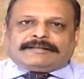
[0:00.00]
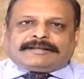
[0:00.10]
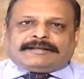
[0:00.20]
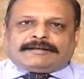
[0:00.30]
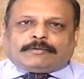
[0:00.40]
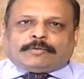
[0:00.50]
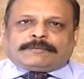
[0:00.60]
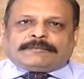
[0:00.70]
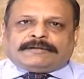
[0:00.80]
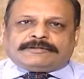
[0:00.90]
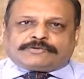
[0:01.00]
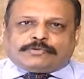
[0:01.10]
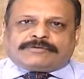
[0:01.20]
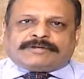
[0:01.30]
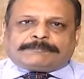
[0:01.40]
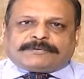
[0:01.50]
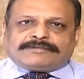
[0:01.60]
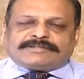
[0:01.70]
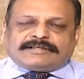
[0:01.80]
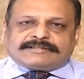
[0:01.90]
the gold jewelry
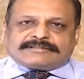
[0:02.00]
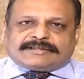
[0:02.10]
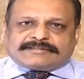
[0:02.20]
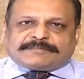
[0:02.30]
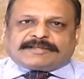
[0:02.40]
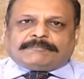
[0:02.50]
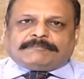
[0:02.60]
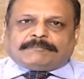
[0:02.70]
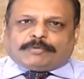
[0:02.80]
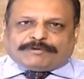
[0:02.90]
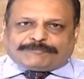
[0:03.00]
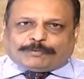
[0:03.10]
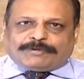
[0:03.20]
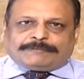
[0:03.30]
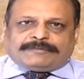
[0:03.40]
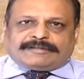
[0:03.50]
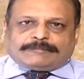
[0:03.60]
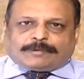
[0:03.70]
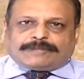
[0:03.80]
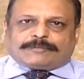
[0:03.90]
purchase has become more affordable
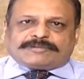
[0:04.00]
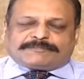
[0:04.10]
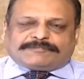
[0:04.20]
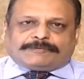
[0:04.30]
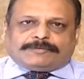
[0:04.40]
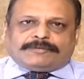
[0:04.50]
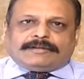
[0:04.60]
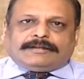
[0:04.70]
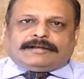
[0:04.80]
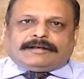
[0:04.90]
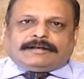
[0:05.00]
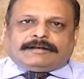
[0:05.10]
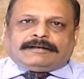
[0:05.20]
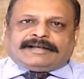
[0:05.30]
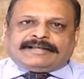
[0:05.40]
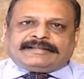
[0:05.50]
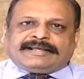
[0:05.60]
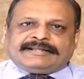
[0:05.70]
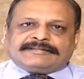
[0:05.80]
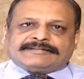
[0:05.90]
than what it was before. and
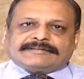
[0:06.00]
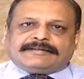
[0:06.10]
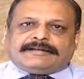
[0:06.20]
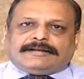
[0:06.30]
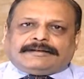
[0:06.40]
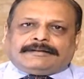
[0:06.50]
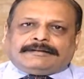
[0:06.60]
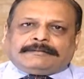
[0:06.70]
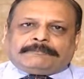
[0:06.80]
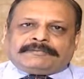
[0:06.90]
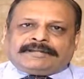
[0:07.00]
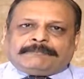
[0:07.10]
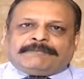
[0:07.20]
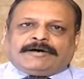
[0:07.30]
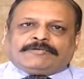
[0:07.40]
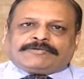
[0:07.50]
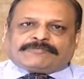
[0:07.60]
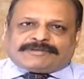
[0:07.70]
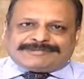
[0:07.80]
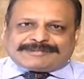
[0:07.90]
Hence, the amount
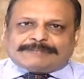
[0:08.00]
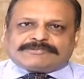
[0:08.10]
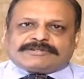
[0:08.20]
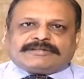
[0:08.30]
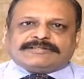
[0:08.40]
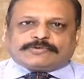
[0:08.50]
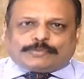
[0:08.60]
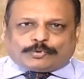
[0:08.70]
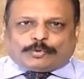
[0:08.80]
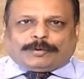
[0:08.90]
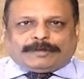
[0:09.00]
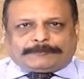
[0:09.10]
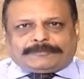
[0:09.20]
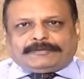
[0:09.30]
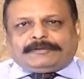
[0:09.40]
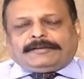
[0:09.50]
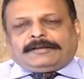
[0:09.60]
of consumption is going to go up.